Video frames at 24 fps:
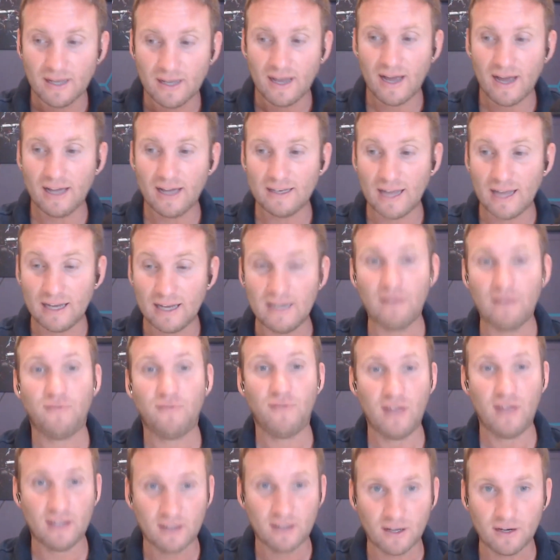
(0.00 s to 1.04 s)
and if
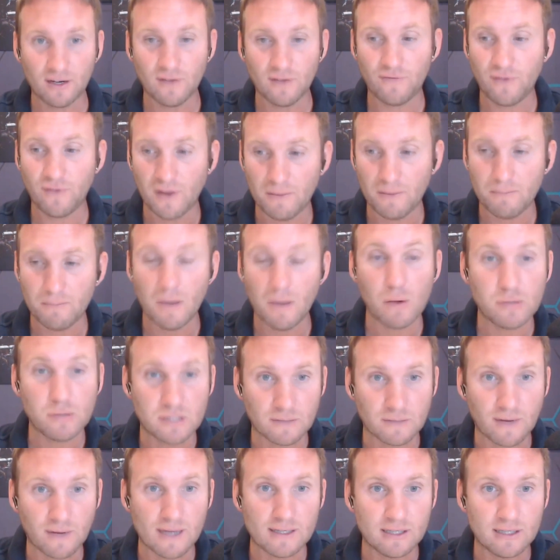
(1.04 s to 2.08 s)
they're kind of
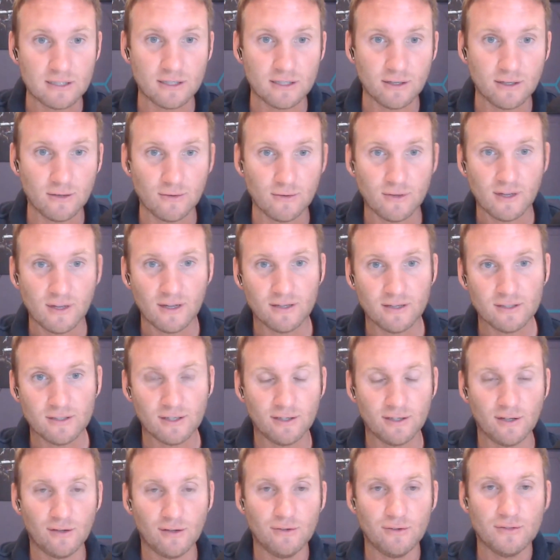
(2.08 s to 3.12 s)
motivated to
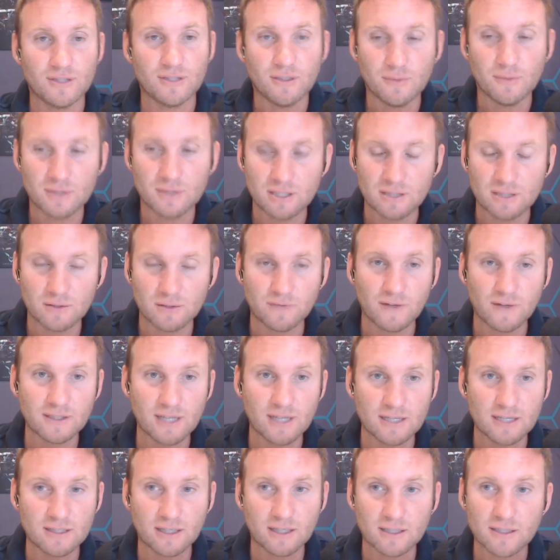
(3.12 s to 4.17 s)
use, which is
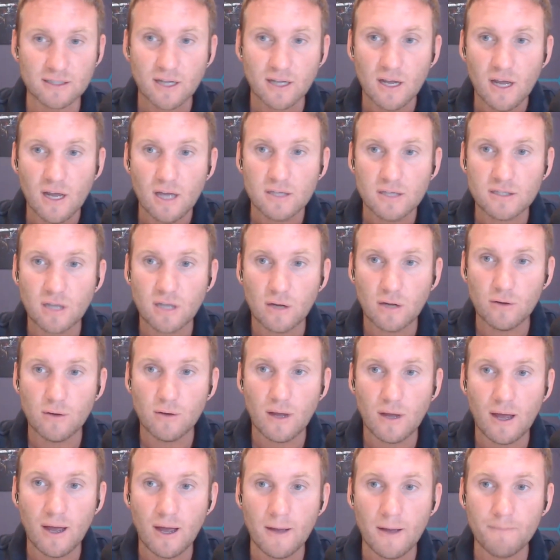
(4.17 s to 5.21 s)
fantastic. So
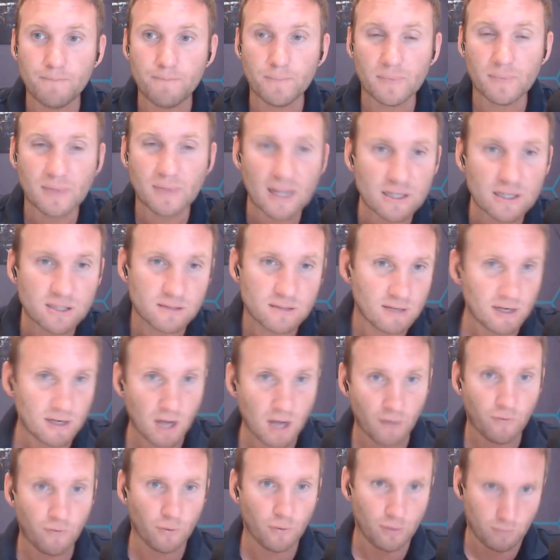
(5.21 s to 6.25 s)
that's
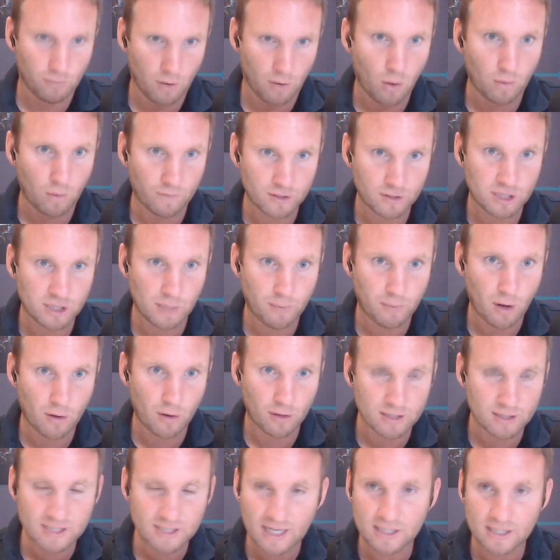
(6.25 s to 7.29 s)
enough on the role of a ship owner.
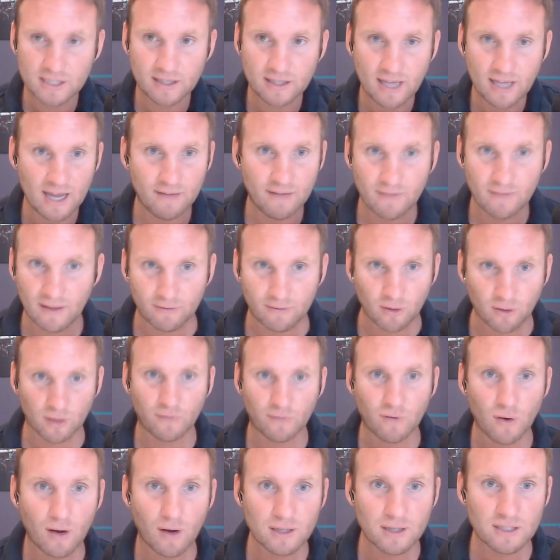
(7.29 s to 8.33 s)
Essentially, they've got a
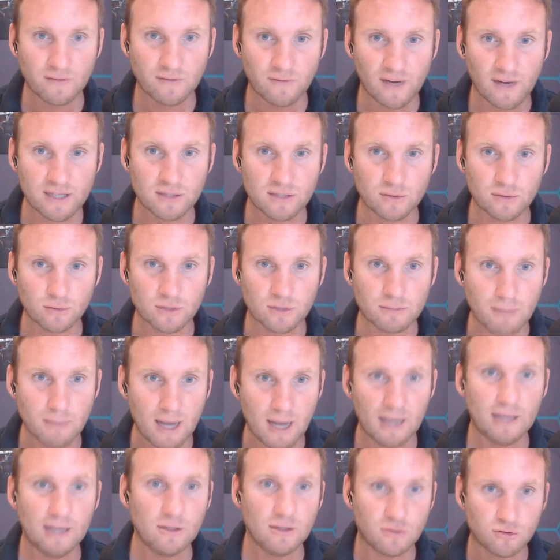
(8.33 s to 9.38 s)
variety of vessels,
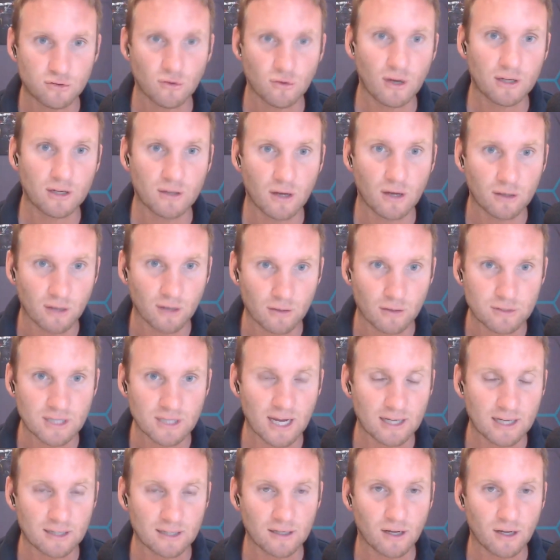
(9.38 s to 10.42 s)
many dry cargo,
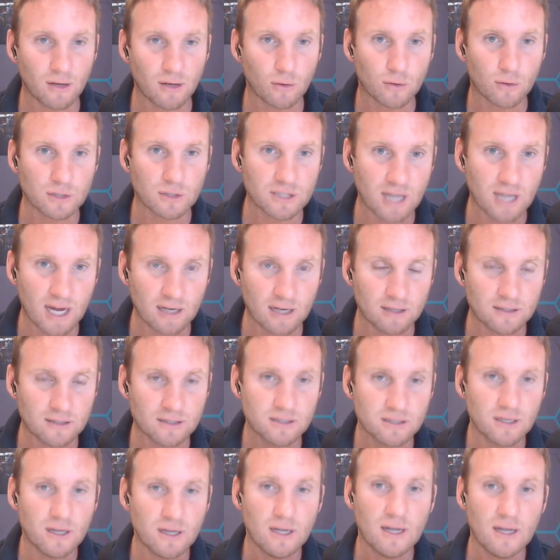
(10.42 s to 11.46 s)
tanker or
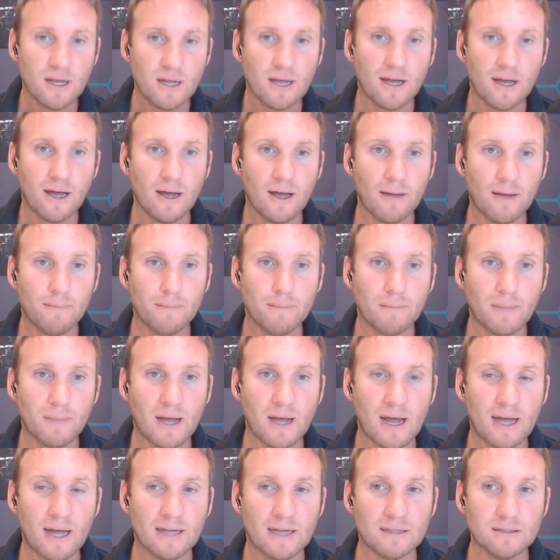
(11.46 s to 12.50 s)
containers,
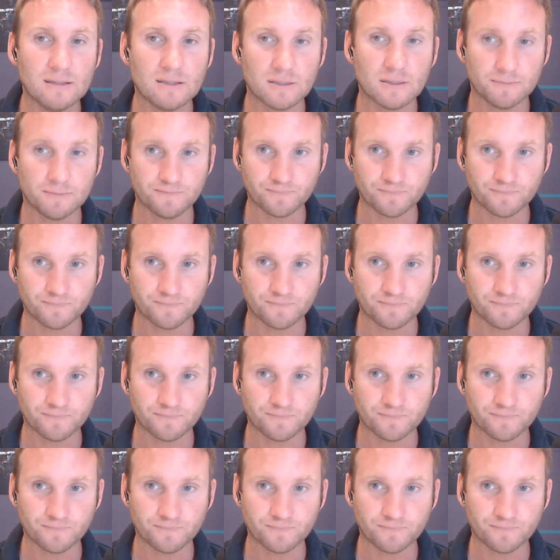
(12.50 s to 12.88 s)
and